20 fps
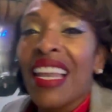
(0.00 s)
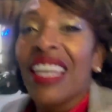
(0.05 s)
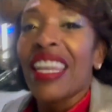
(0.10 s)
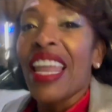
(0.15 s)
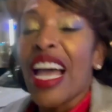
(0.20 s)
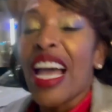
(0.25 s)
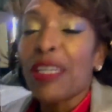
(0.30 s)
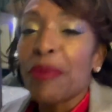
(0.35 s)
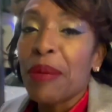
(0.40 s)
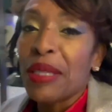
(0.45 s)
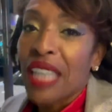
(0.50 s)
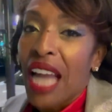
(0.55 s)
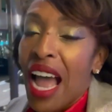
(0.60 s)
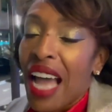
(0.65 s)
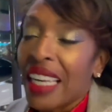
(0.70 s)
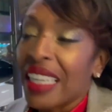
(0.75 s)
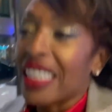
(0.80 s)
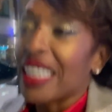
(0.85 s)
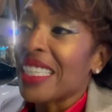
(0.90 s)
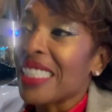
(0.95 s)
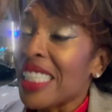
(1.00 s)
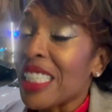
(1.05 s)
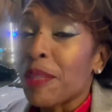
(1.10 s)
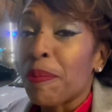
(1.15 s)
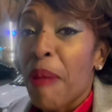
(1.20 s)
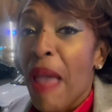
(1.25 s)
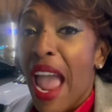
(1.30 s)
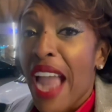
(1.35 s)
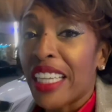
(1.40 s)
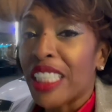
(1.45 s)
Last but not least, it's
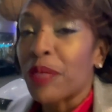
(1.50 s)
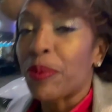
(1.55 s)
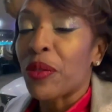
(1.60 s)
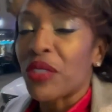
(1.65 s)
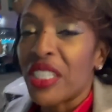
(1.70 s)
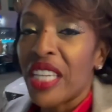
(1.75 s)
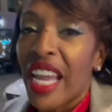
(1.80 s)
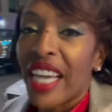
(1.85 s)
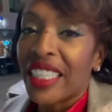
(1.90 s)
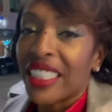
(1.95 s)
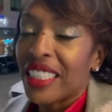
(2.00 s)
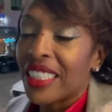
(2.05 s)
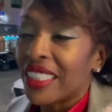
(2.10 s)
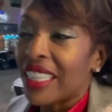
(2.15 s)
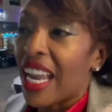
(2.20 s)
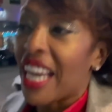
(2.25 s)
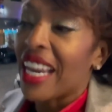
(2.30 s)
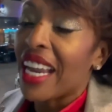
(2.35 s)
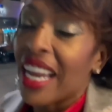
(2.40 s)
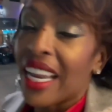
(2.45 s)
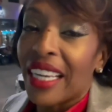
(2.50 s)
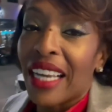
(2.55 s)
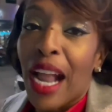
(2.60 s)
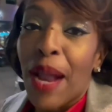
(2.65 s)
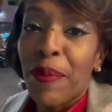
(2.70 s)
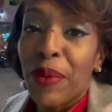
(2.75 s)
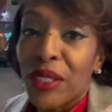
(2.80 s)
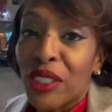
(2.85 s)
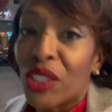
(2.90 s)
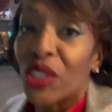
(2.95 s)
Package Protection Day, and I'm
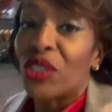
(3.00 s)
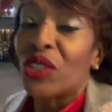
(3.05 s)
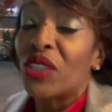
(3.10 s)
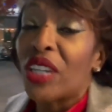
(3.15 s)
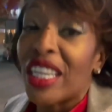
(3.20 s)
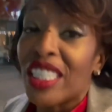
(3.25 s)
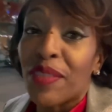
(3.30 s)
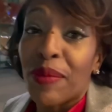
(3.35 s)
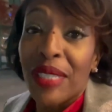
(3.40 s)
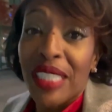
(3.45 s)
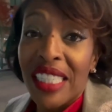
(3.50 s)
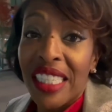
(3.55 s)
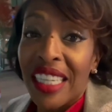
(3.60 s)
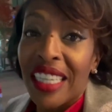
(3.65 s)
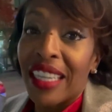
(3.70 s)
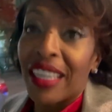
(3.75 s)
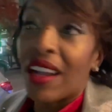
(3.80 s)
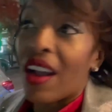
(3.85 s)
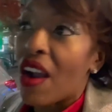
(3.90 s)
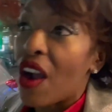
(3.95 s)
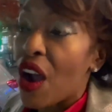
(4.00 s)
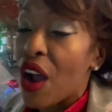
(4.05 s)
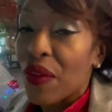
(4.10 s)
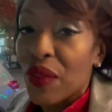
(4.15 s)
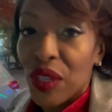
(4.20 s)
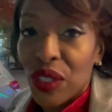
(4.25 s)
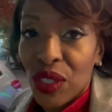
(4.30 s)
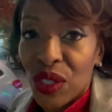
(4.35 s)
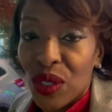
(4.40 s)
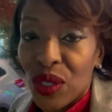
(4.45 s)
pretty sure you guys have been seeing on the
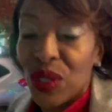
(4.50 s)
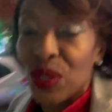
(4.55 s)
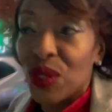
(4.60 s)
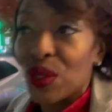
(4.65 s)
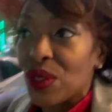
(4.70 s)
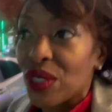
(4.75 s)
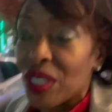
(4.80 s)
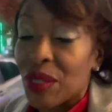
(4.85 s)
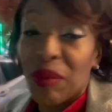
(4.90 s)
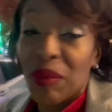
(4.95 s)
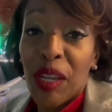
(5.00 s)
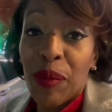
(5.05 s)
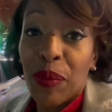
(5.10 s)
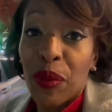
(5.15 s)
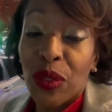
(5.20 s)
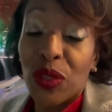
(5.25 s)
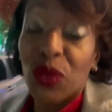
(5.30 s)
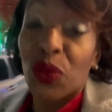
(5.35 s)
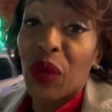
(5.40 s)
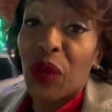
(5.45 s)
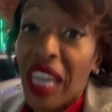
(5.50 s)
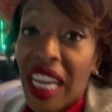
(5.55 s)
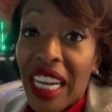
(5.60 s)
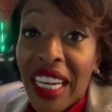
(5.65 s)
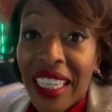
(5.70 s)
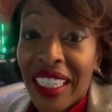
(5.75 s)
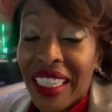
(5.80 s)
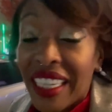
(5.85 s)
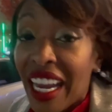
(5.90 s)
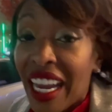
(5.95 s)
news and people's
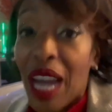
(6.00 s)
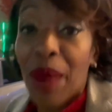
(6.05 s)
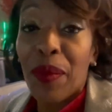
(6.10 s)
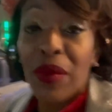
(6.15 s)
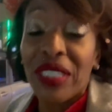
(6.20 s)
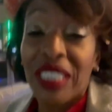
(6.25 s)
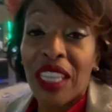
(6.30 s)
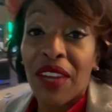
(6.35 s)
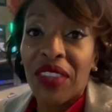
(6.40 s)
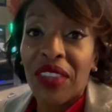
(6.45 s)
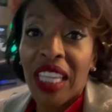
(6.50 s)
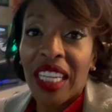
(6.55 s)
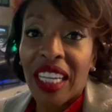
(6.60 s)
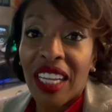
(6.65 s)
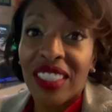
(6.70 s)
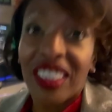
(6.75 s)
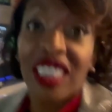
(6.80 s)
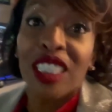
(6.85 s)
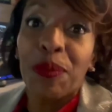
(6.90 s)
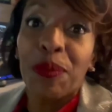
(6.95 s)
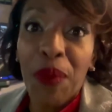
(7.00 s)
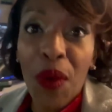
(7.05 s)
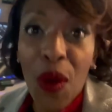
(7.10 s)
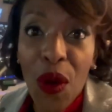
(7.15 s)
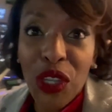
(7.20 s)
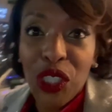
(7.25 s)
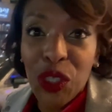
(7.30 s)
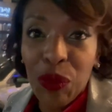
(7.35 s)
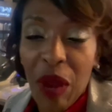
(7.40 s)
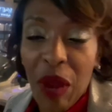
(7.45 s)
Ring cameras and everything else, these
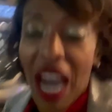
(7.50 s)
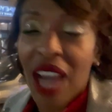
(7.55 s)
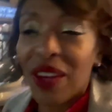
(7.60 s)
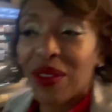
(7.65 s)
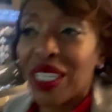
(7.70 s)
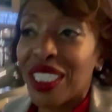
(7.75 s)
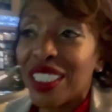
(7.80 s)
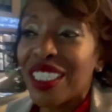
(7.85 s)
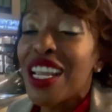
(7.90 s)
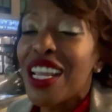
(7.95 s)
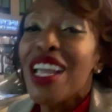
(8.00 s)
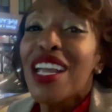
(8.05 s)
porch pirates.